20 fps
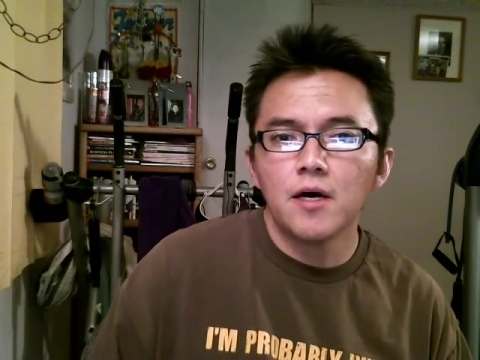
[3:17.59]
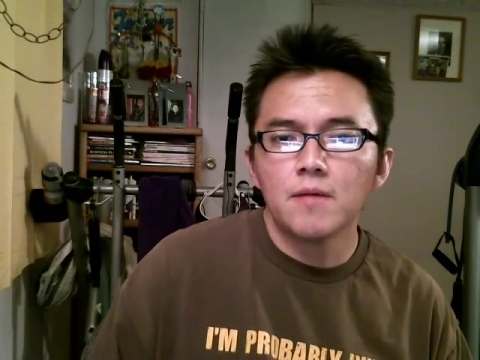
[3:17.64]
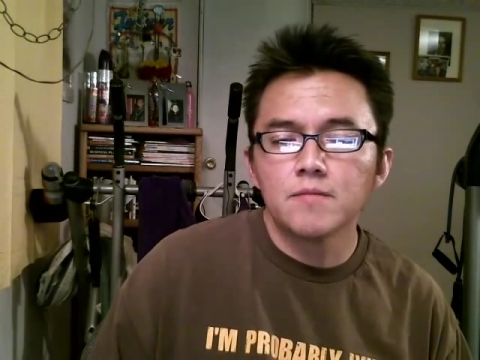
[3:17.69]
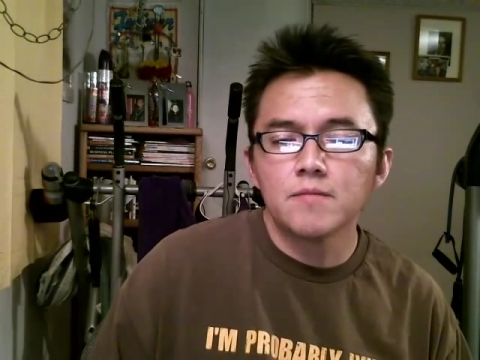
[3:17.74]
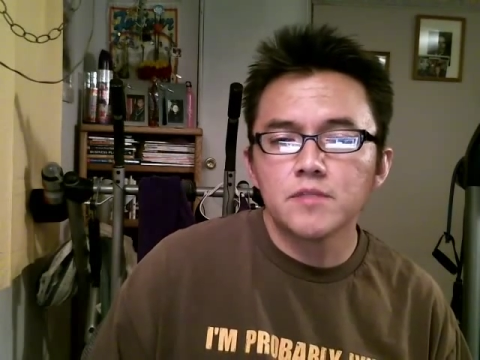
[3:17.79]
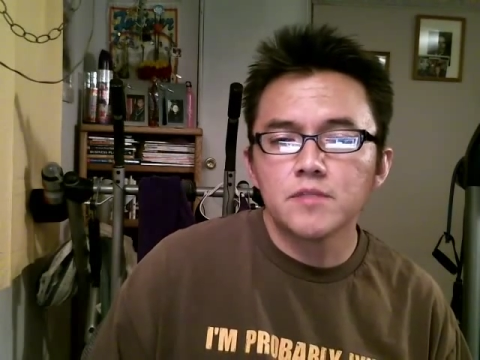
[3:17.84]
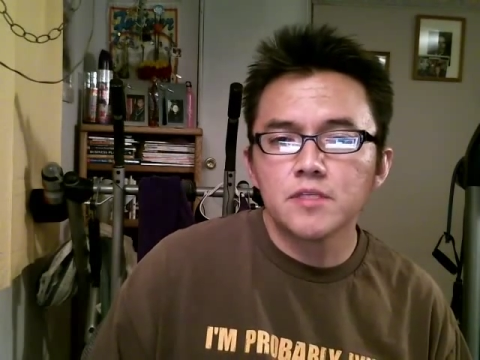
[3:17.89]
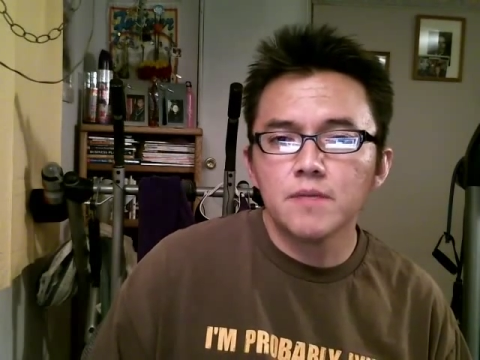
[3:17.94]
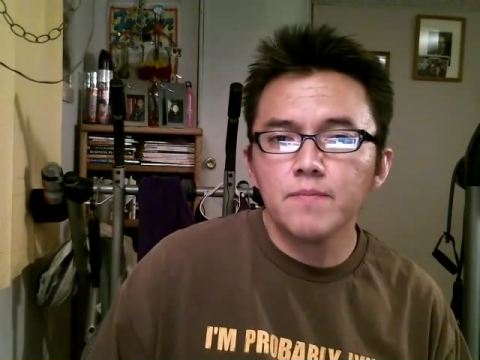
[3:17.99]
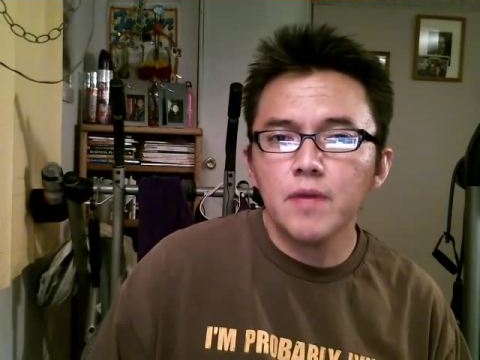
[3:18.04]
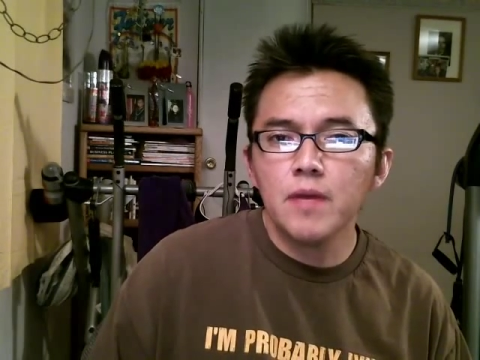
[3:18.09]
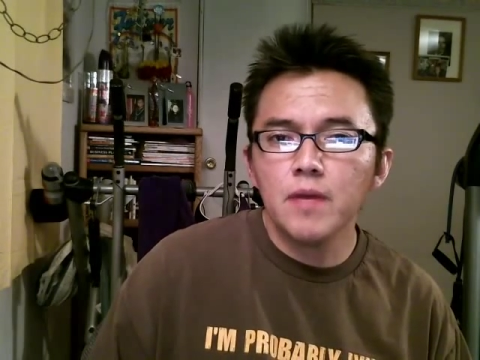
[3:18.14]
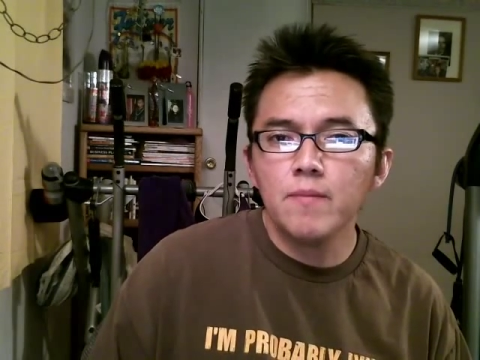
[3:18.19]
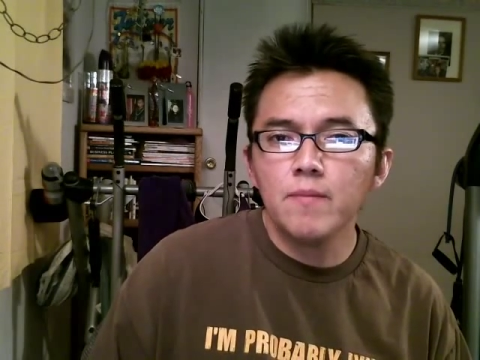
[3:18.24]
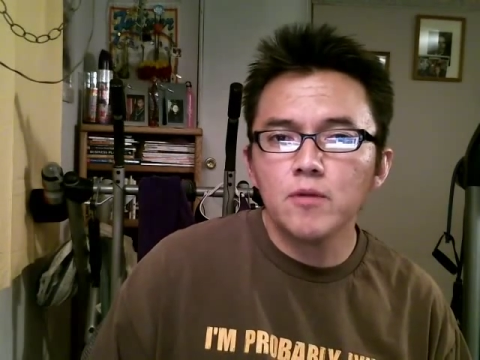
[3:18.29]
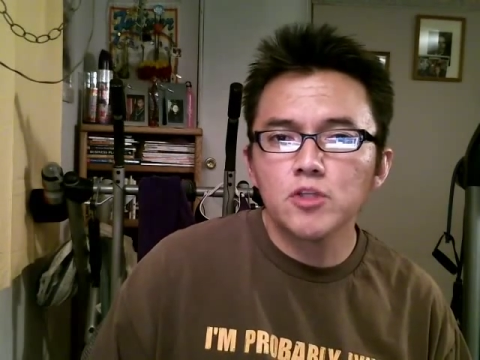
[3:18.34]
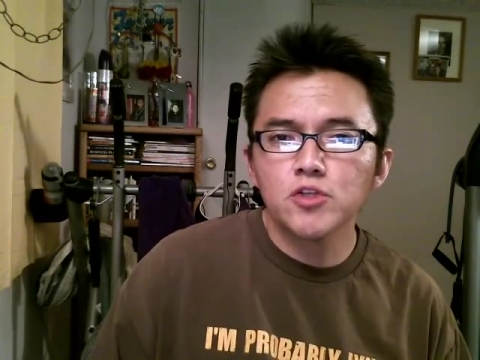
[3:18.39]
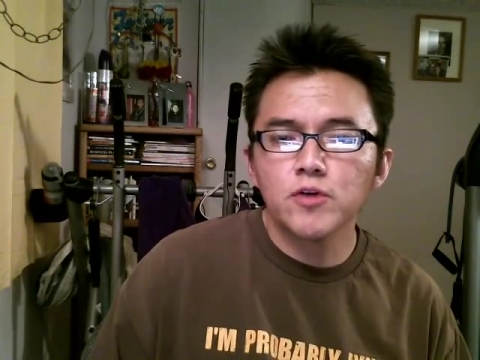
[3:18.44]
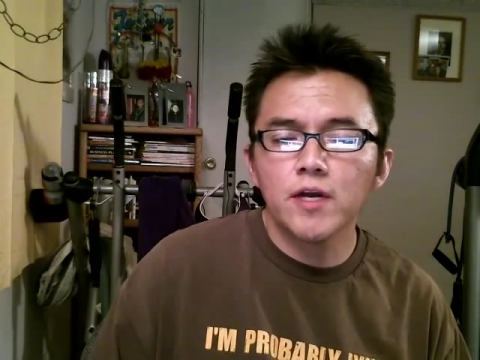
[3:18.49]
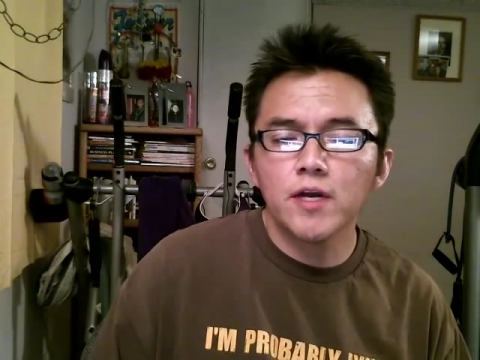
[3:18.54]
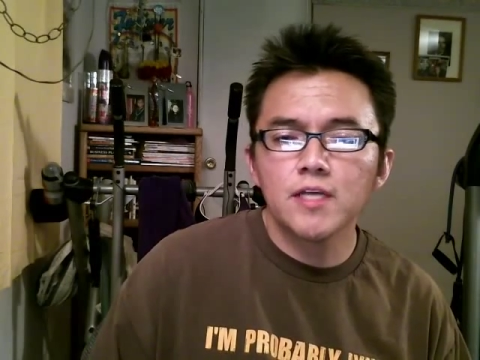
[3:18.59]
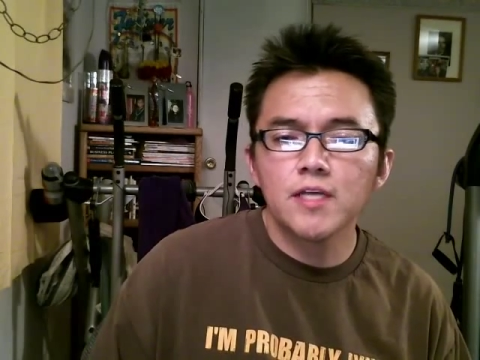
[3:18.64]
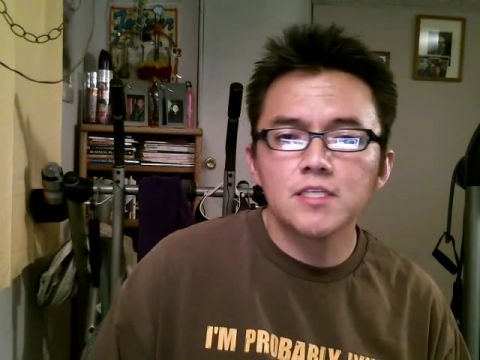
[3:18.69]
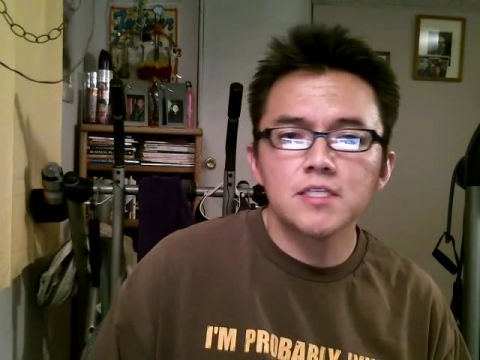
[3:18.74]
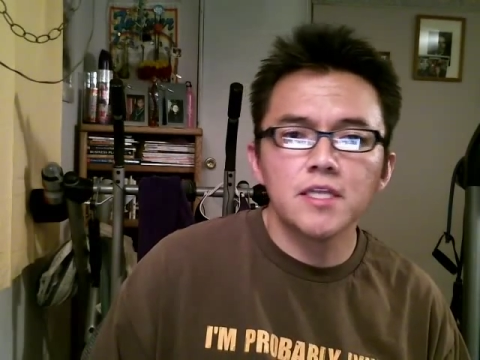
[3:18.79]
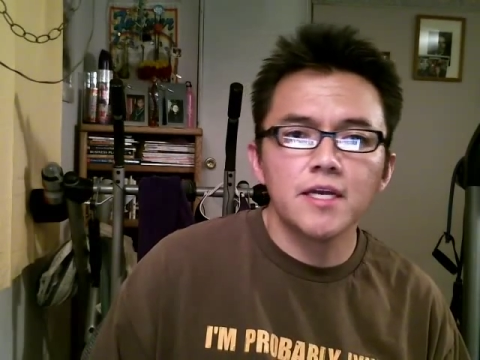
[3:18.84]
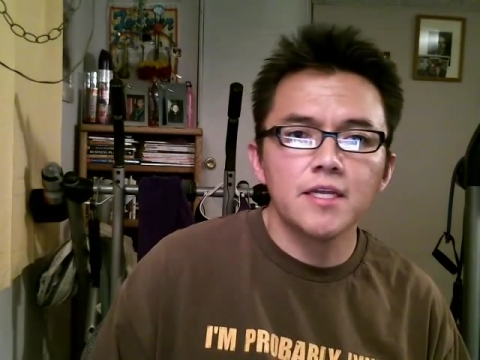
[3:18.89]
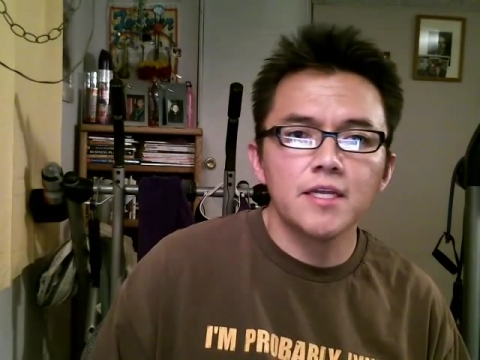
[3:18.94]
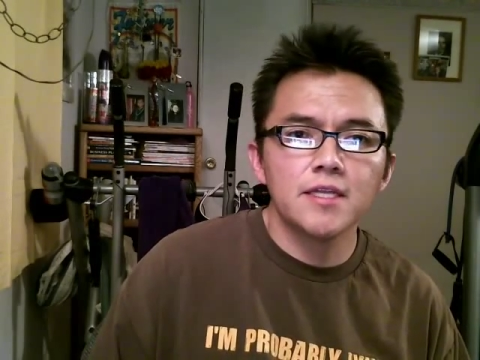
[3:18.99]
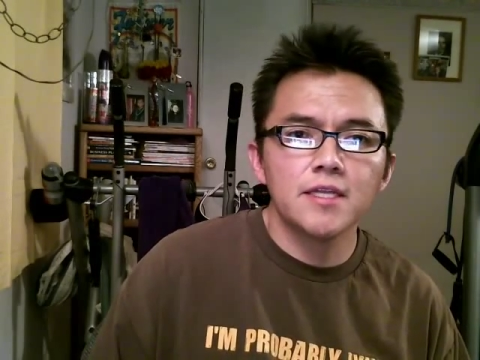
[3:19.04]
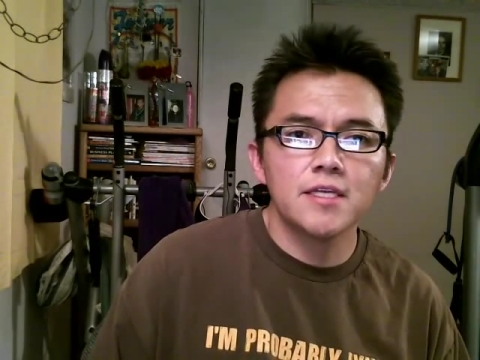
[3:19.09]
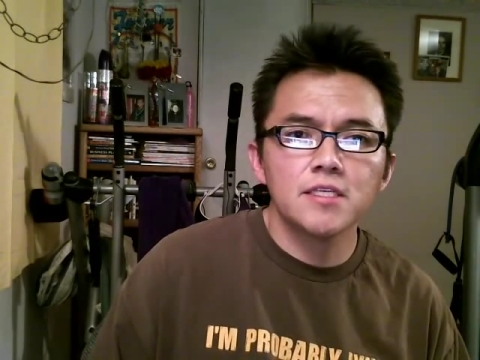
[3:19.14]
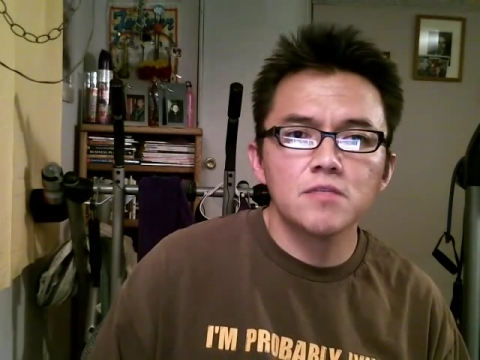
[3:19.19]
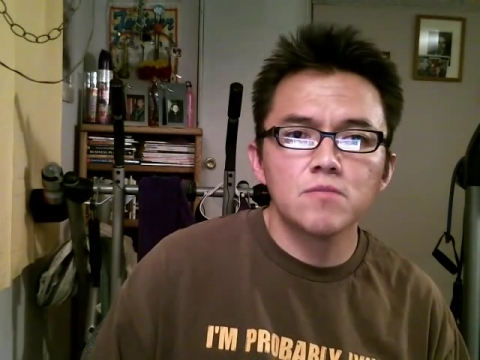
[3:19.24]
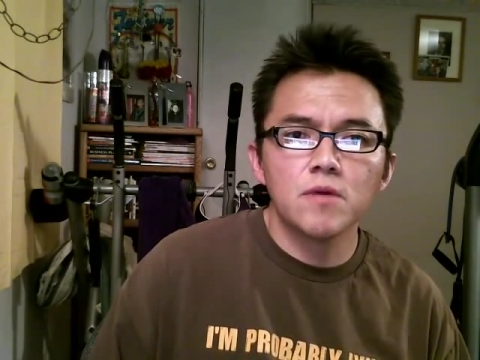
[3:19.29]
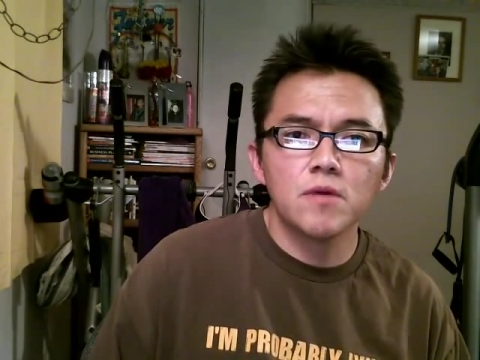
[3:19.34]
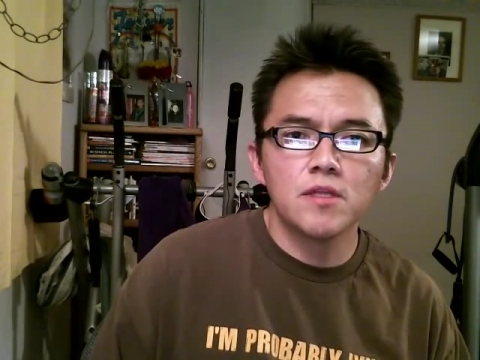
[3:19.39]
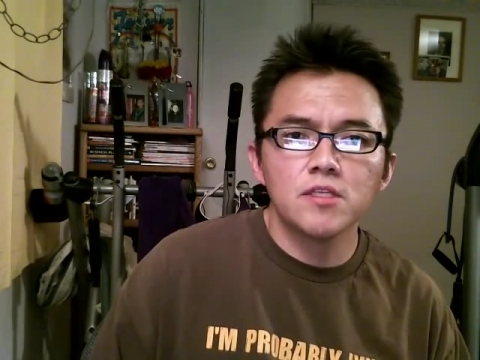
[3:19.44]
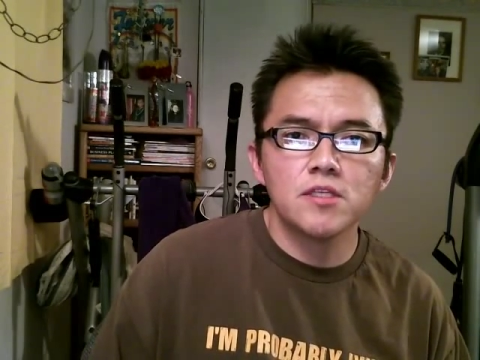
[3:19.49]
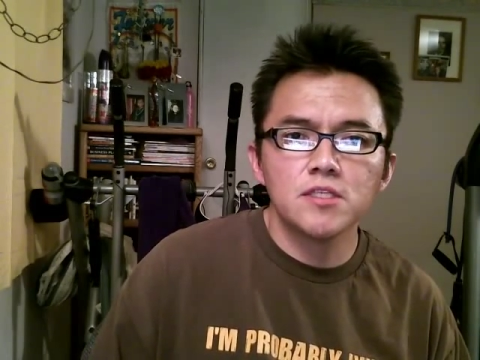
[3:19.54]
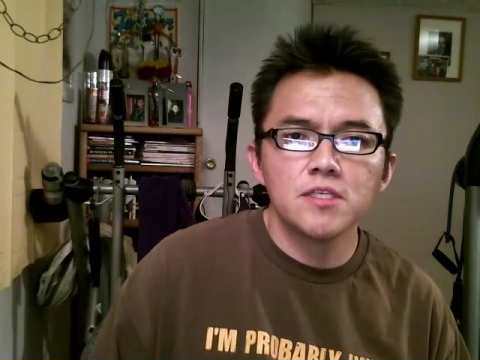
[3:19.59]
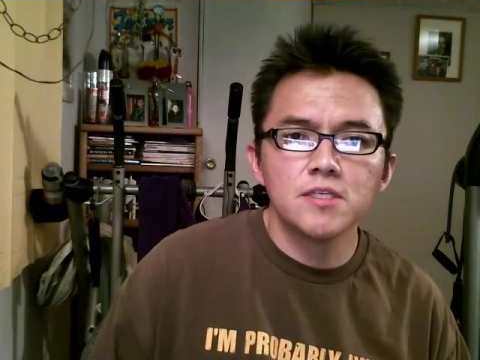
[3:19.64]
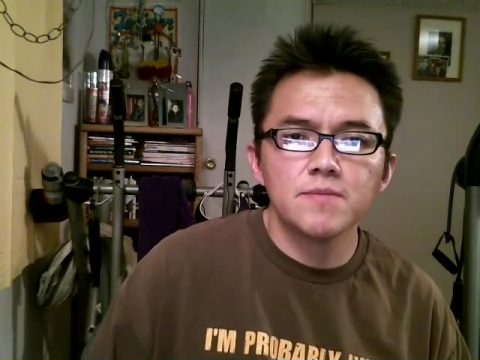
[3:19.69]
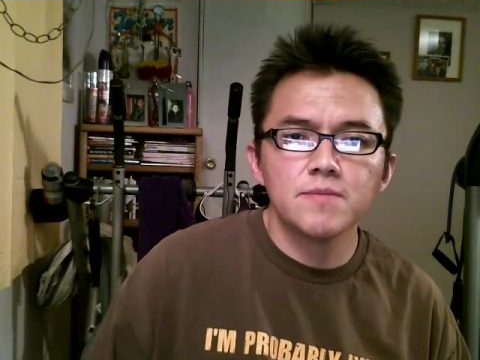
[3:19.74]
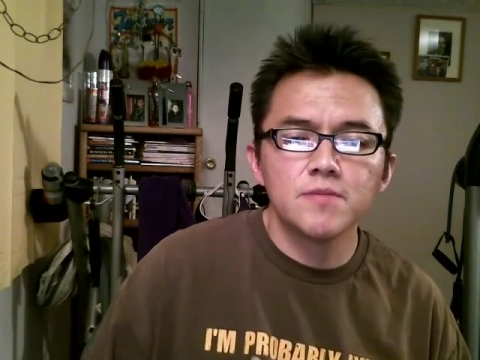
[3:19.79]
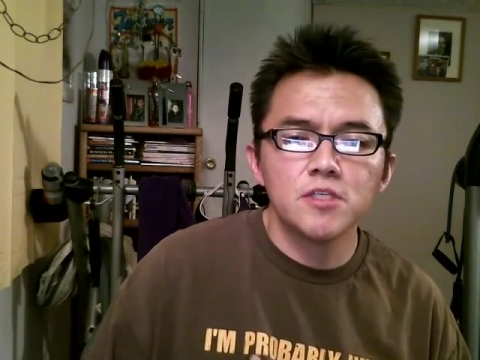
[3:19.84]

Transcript: Some people translate this month